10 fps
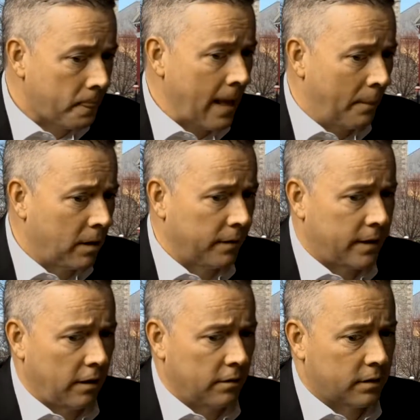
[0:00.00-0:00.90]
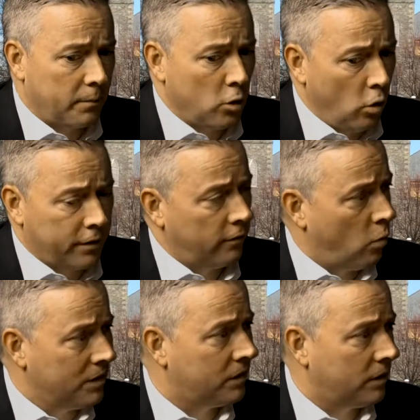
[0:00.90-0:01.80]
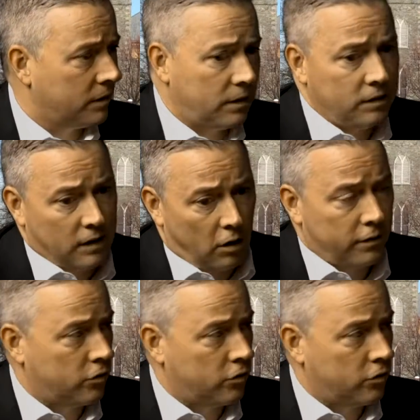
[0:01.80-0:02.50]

I'm going to tell you, it's going to be north of 160, south of